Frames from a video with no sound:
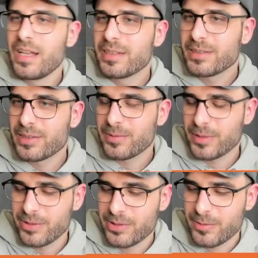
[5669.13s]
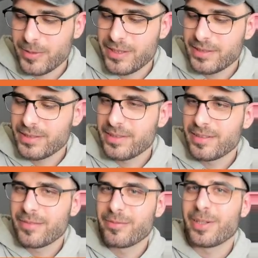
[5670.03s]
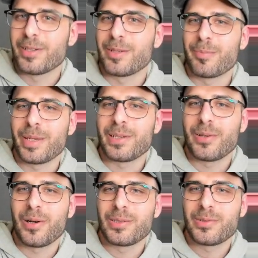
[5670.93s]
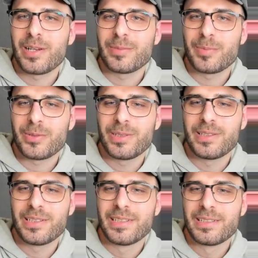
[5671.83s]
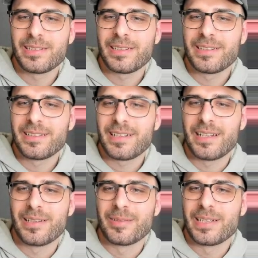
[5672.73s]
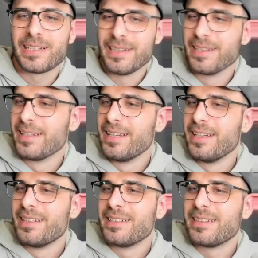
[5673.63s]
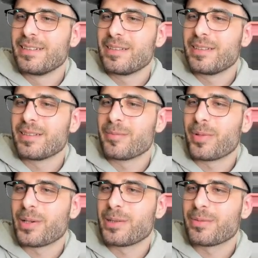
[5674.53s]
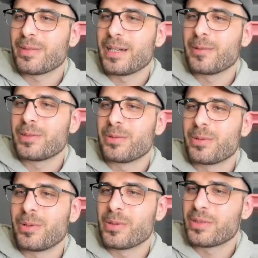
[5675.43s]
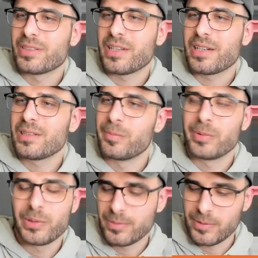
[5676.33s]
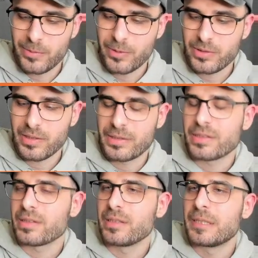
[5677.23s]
This is very sweet. Very big contrast between these. I love that. A little butterfly with the rose. It's actually a beautiful rose, honestly.